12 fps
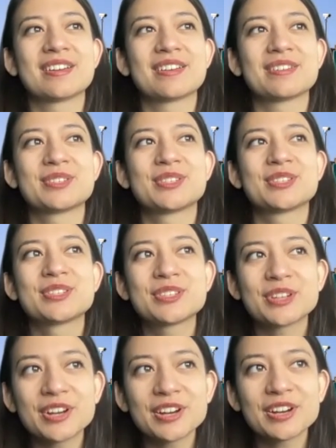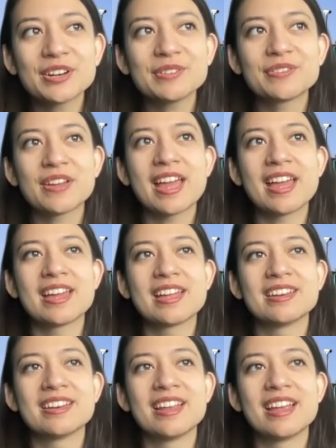serve
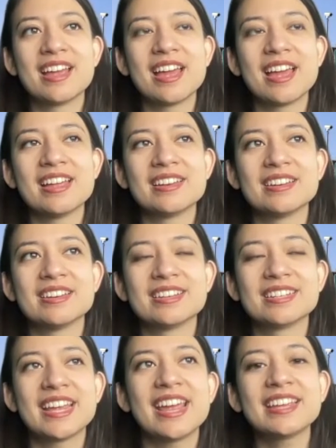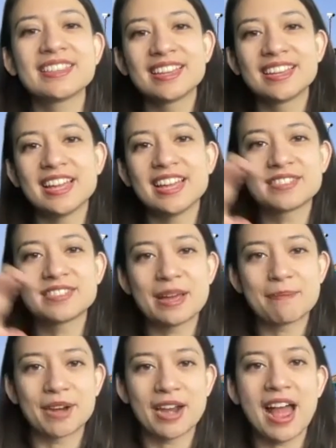and take the gifts
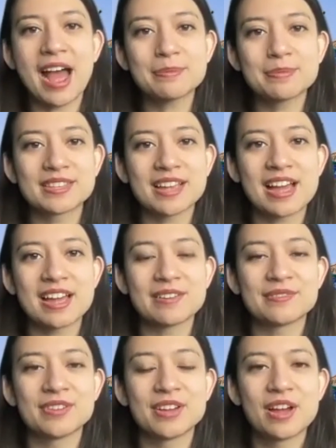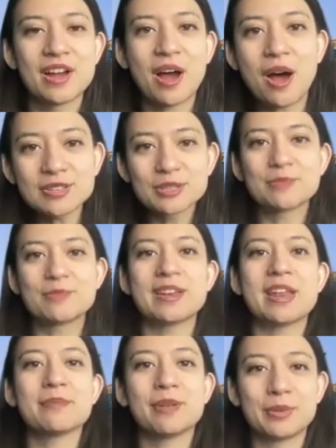that perhaps I've also been
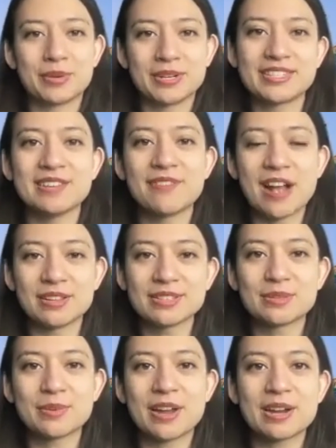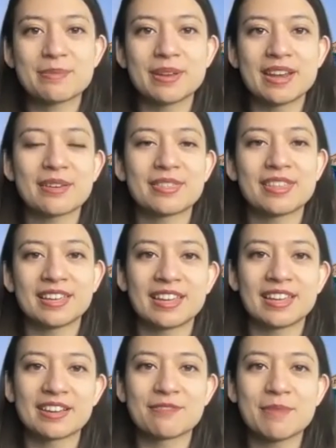able to receive elsewhere, but now
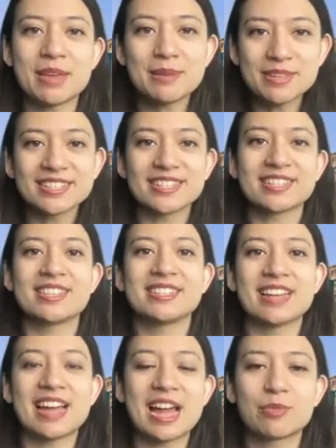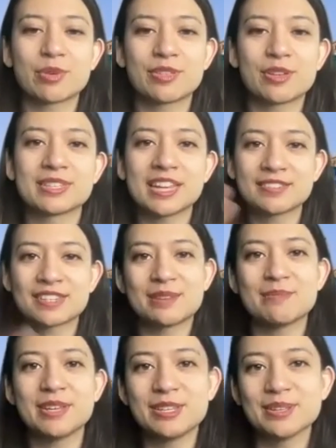thinking of maybe this is the time where those gifts
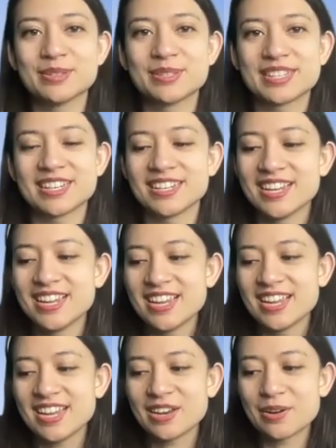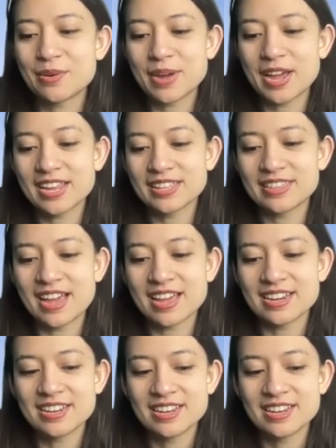can be used in a way that